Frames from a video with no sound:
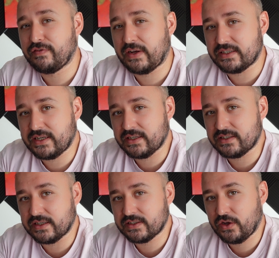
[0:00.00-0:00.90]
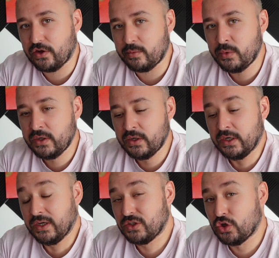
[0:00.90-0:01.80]
fantastic time
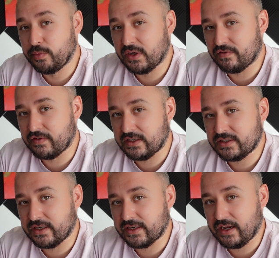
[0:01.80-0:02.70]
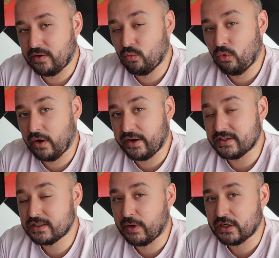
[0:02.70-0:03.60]
to be investing in wine,
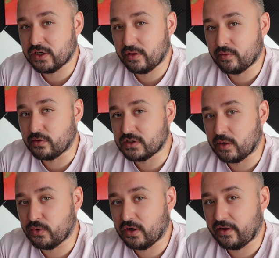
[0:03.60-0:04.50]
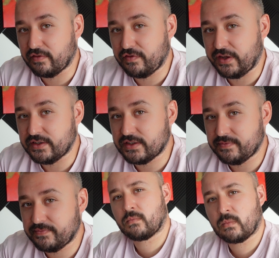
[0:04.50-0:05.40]
especially through someone like Vint.
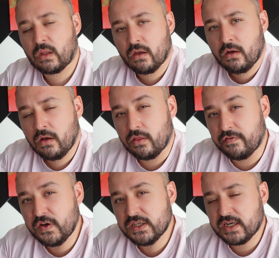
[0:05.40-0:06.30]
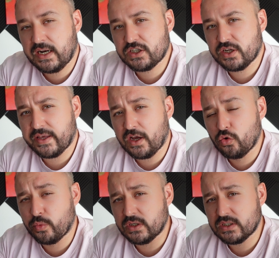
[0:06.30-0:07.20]
The first collection they
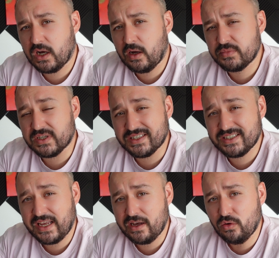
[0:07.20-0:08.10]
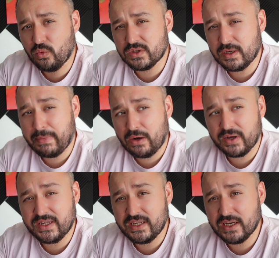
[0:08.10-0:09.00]
opened up to sell was
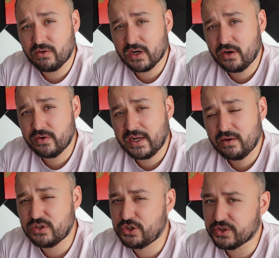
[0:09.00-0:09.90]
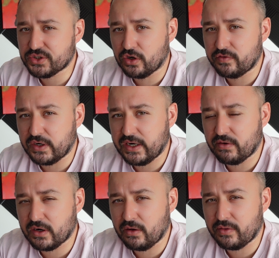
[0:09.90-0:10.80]
about a year ago now, just over a
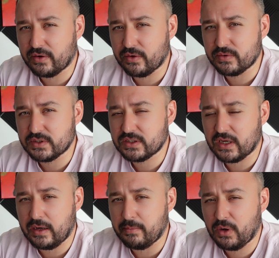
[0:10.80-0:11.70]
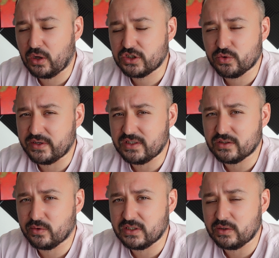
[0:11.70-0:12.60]
year ago, I think it was uh, March
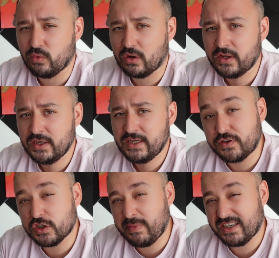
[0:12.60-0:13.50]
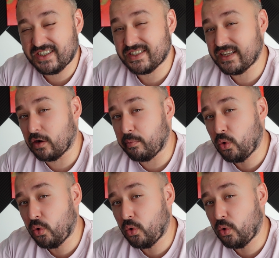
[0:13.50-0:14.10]
2021. just managed to sell a